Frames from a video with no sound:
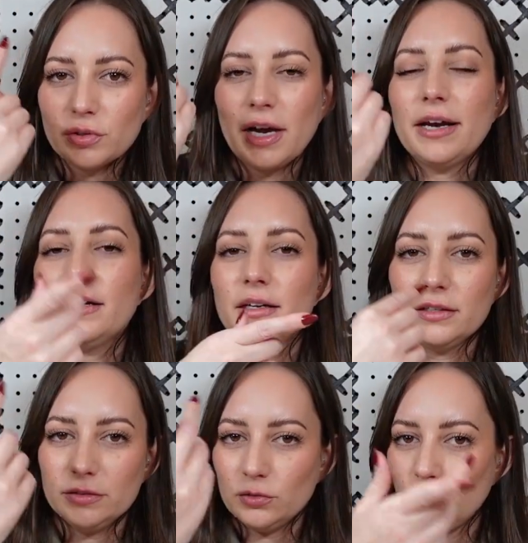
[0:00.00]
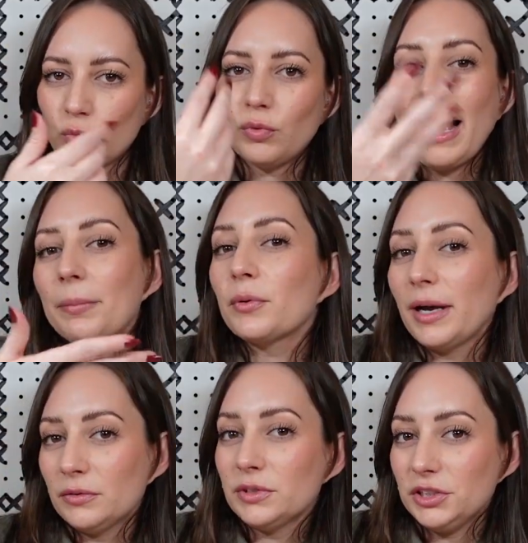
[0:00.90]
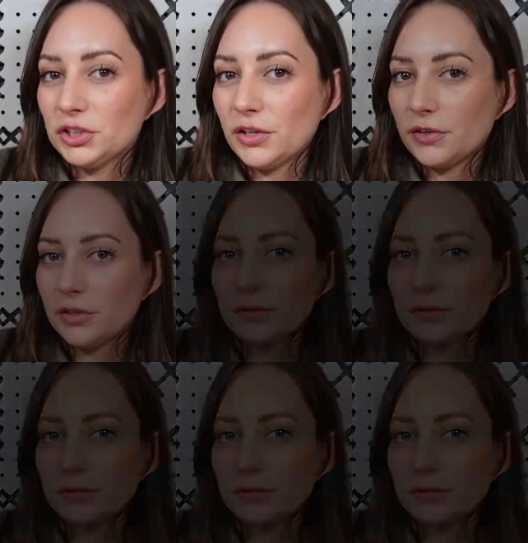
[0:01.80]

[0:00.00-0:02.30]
kind of wrap around each other.